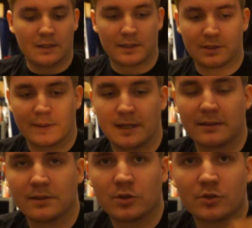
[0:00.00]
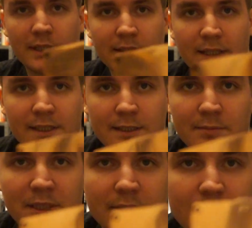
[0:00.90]
So I got the straight line
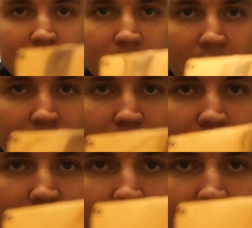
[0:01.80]
pieces cut out.